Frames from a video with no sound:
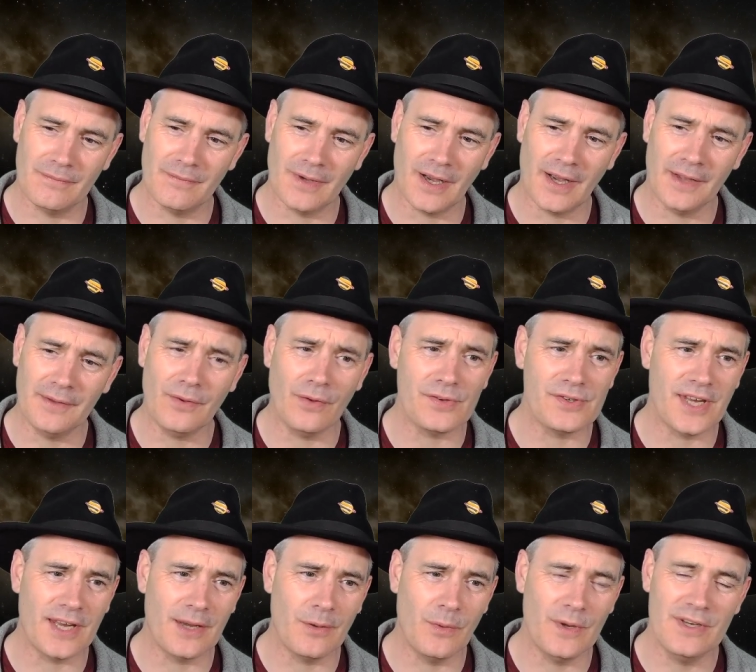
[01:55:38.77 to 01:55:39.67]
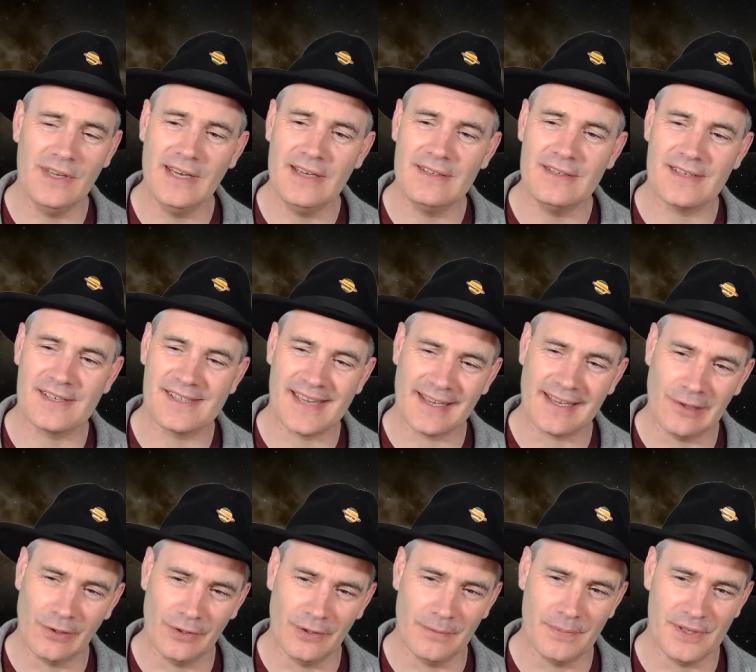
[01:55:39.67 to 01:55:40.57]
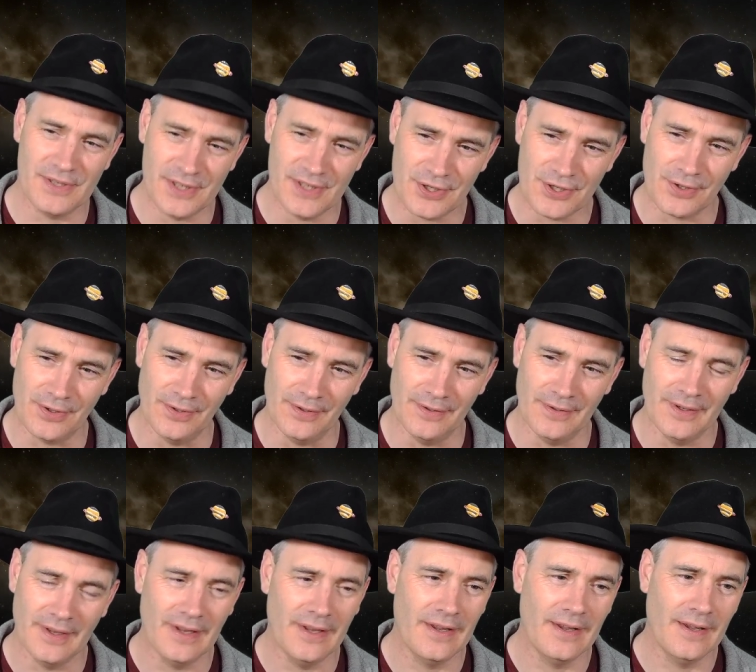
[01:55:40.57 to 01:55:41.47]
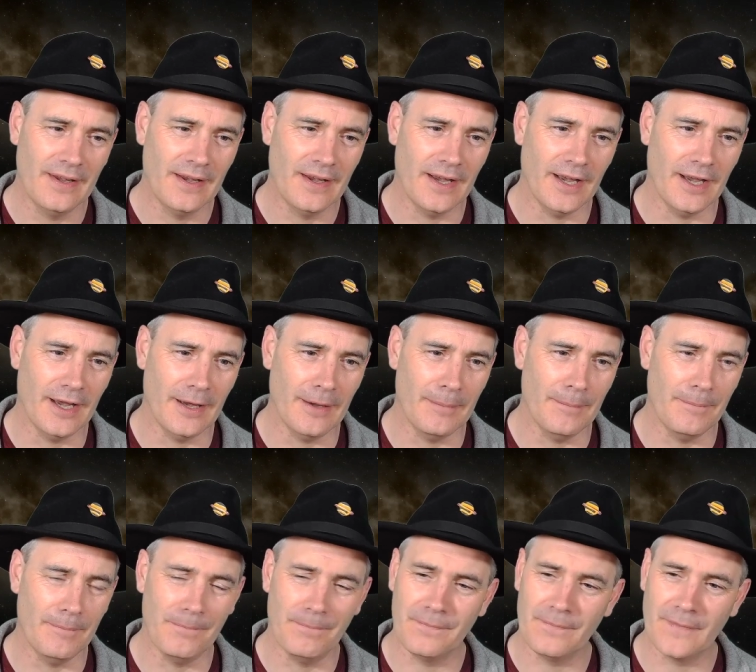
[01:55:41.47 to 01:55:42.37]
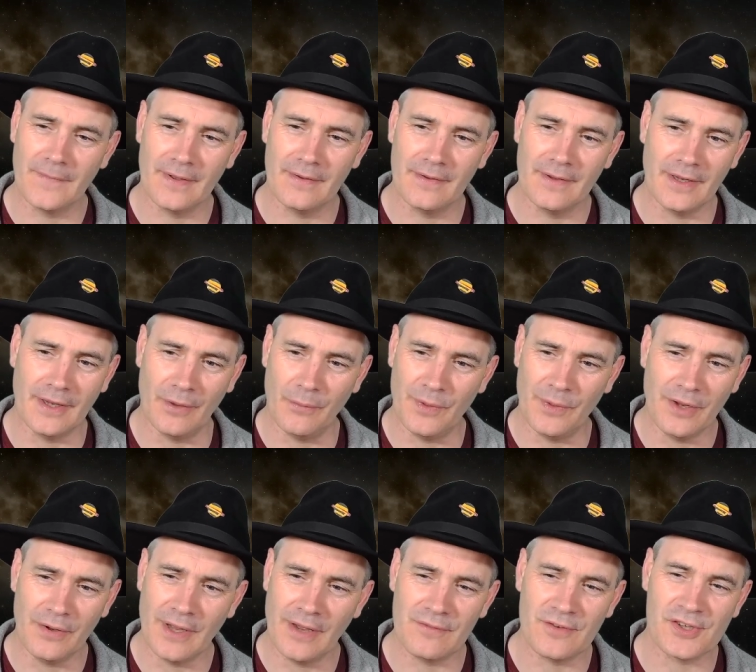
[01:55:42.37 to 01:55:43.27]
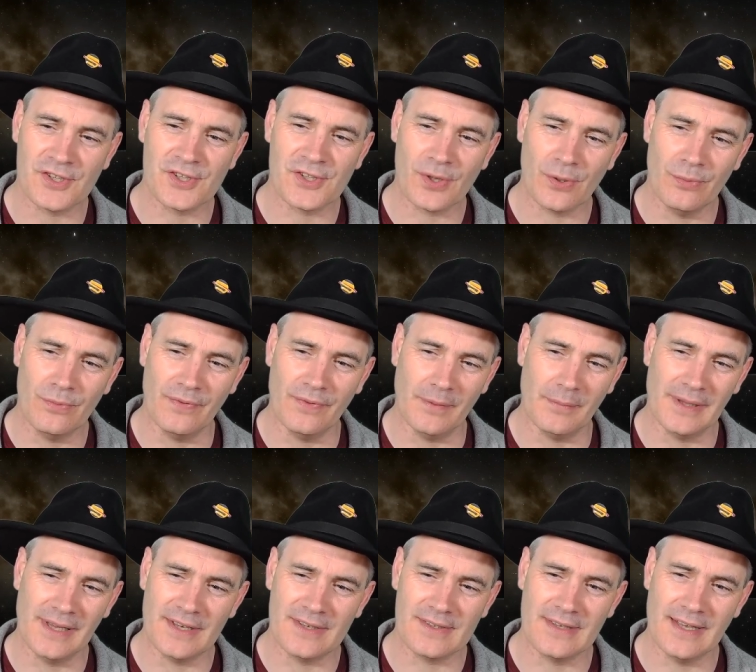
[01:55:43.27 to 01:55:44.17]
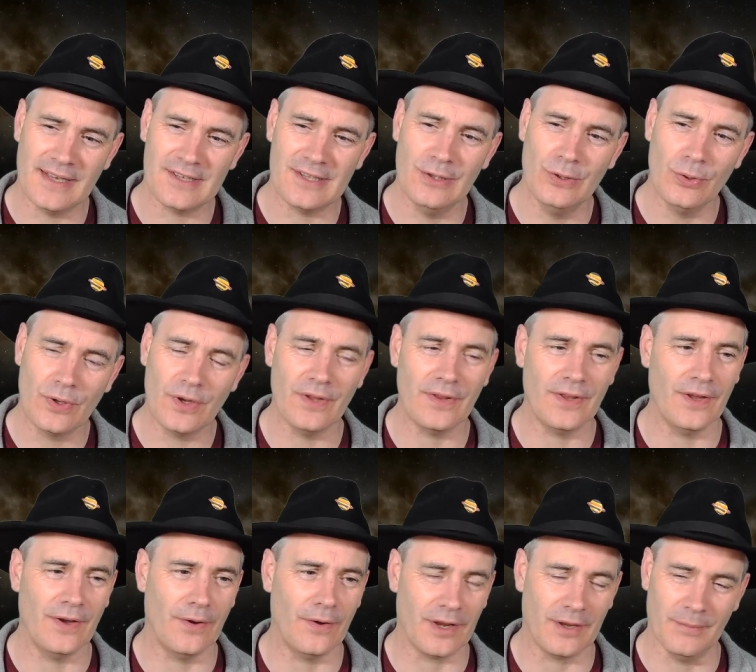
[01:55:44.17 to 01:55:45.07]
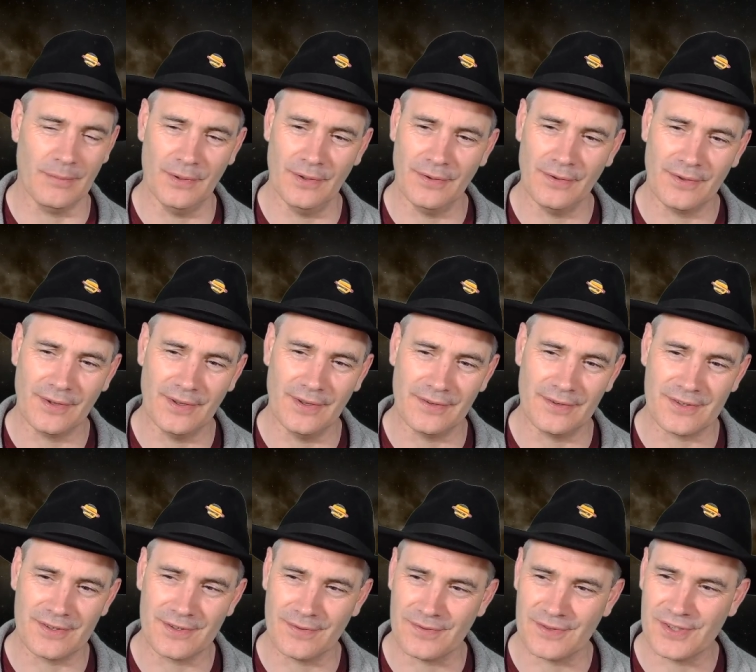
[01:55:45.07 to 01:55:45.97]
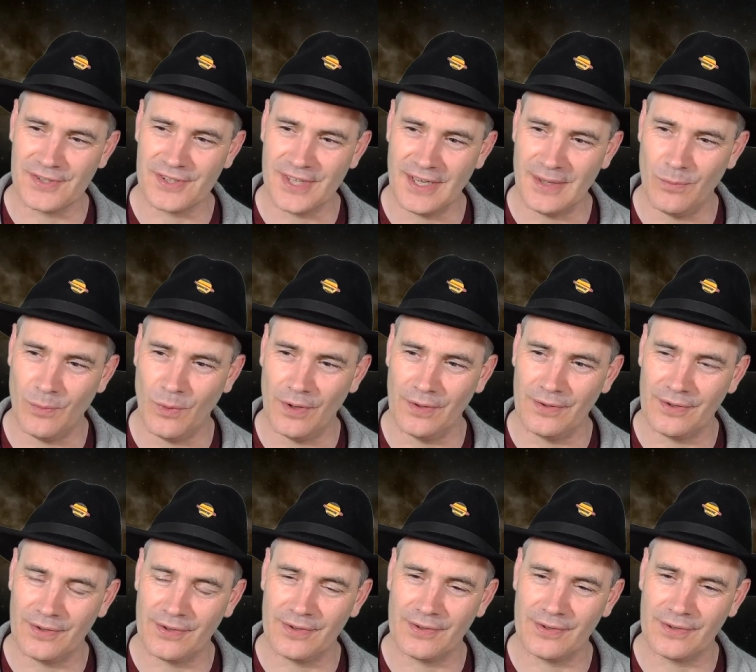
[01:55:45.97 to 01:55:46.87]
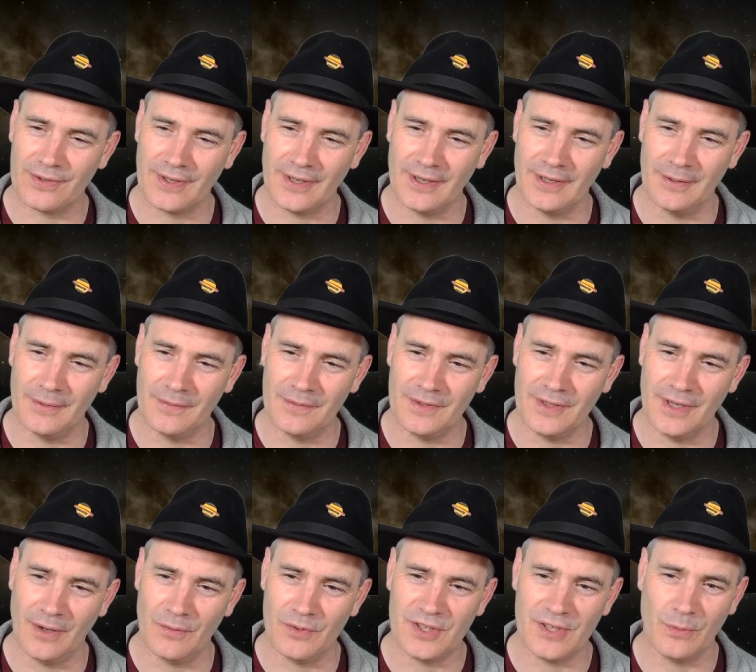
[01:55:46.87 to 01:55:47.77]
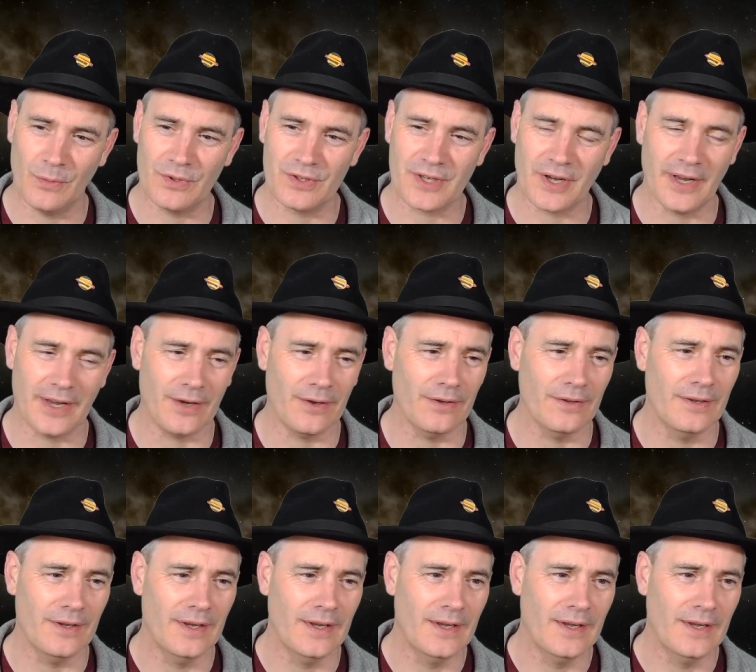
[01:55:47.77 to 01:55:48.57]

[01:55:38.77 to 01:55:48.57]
I'm not saying we need to settle on a position. We don't have to solve it, but let's look at the arguments and just sort of see what's going on,